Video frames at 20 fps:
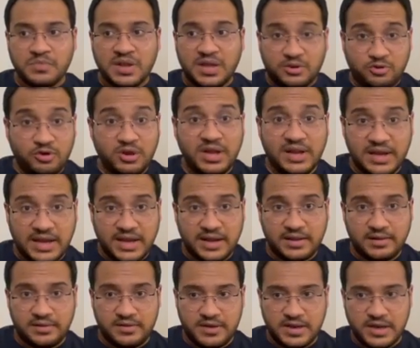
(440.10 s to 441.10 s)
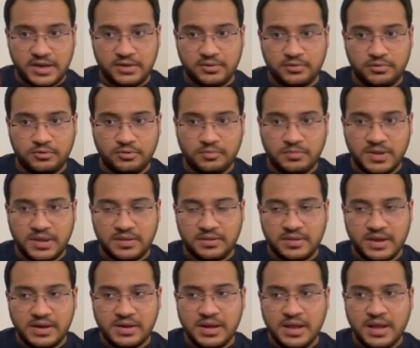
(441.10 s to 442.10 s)
3 clinical scenarios to be
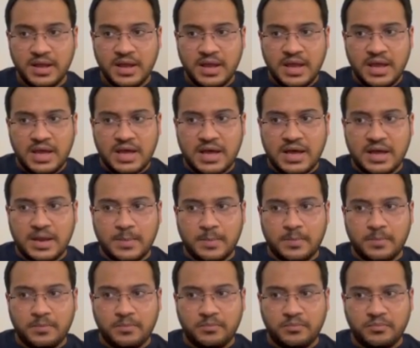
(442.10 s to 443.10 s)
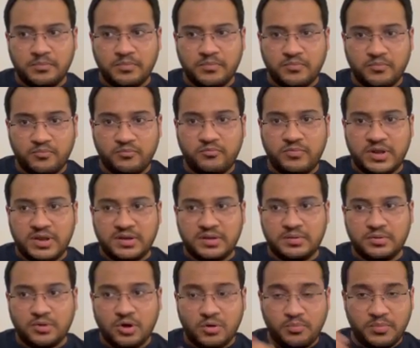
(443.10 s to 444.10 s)
exact, with the
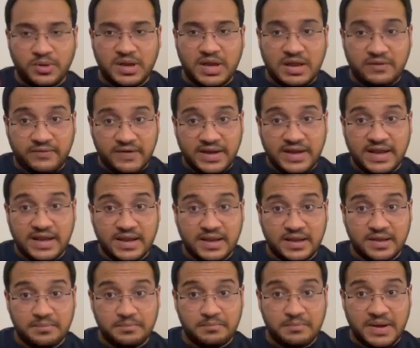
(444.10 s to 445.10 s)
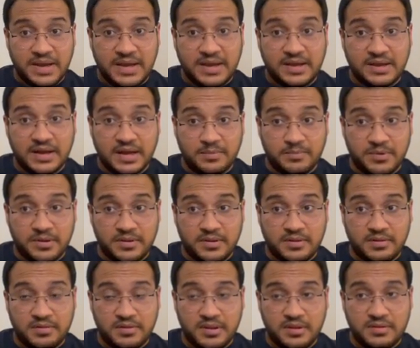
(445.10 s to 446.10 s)
normal everyday medical
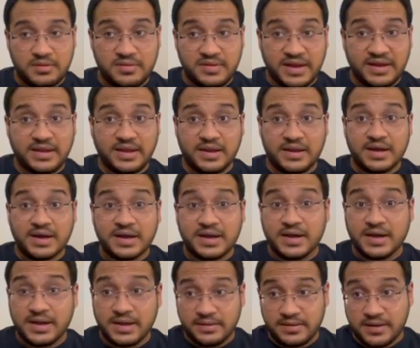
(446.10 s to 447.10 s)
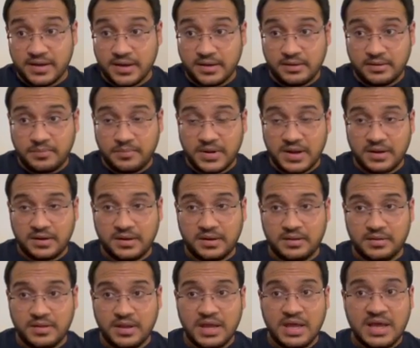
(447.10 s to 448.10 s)
emergencies that can occur in the dental practice,
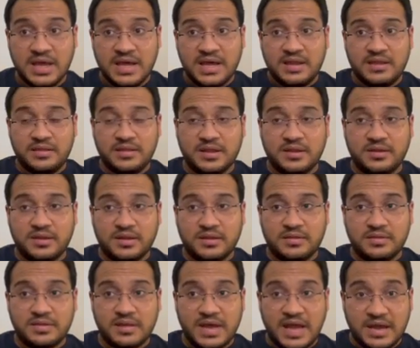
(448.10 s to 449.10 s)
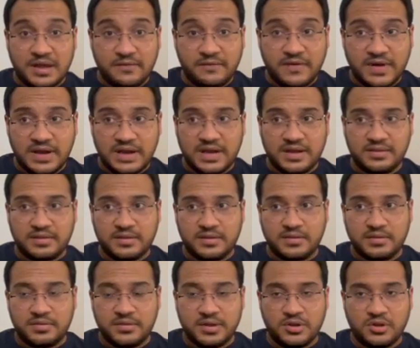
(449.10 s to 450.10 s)
such as
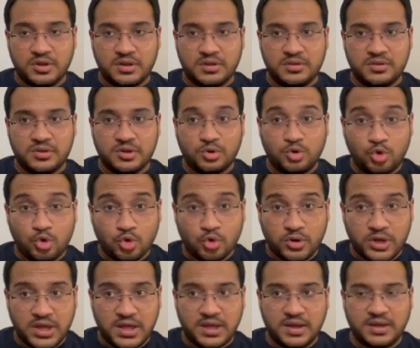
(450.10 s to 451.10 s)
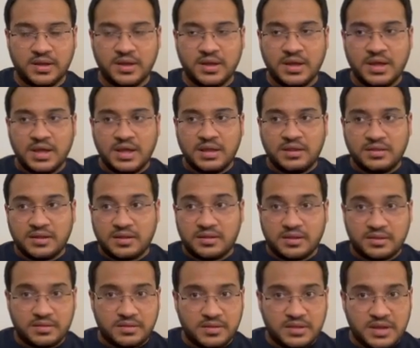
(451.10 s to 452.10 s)
anaphylaxis, such as choking, such
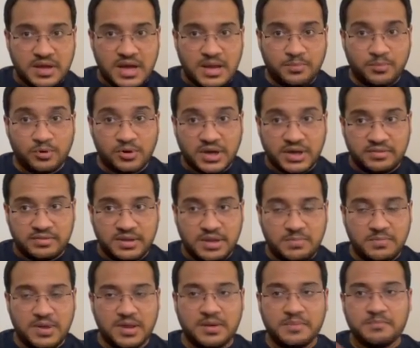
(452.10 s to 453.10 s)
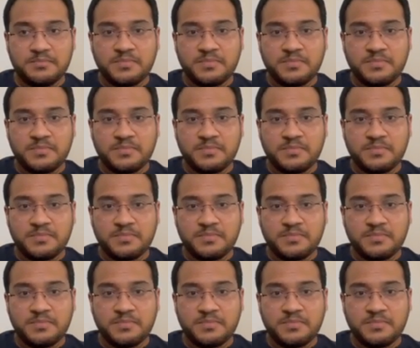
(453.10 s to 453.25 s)
as hypoglycemia.